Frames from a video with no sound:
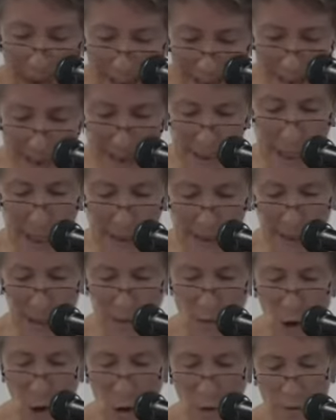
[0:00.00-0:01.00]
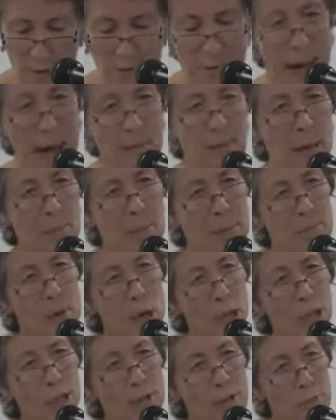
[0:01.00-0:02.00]
That's the role of the family. But
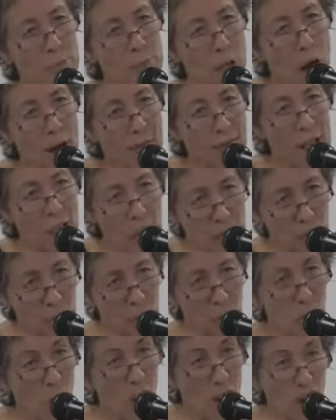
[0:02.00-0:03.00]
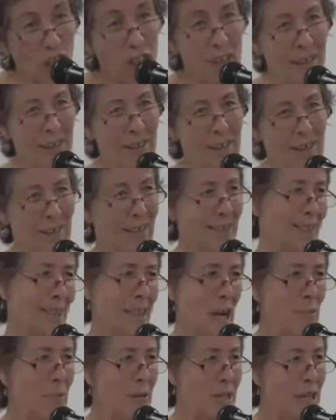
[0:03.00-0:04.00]
most of the privatised work that's
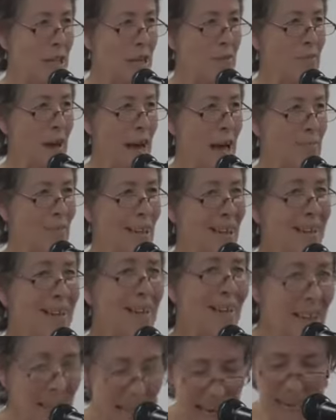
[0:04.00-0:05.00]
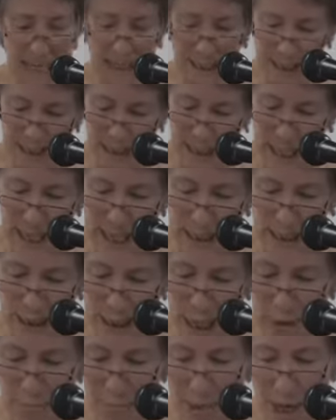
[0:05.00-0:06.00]
done within the family is
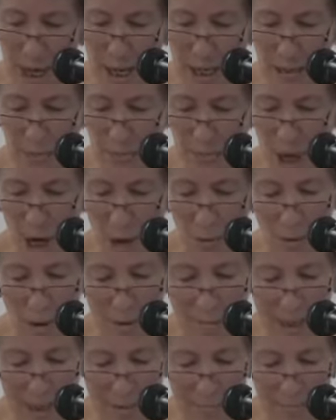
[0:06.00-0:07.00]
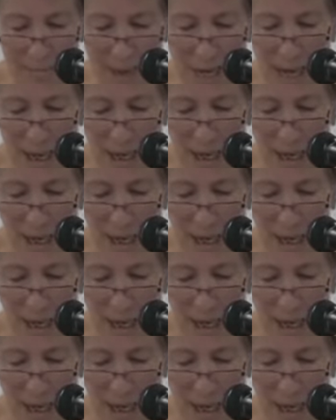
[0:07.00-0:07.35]
done by women